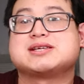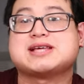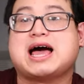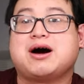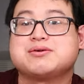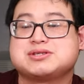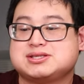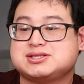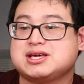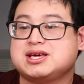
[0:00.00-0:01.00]
this out to
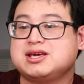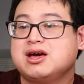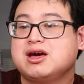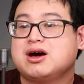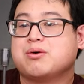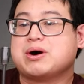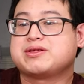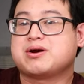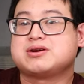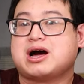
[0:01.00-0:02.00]
see whether or